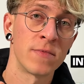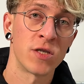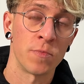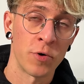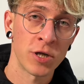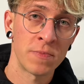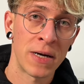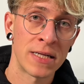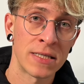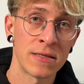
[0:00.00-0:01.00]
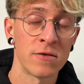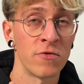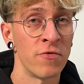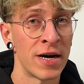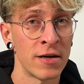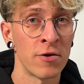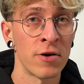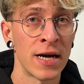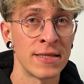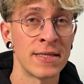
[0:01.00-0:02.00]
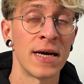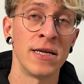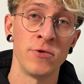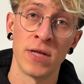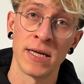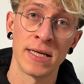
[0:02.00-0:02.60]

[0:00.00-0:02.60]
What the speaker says: support spells, regular lands, and the utility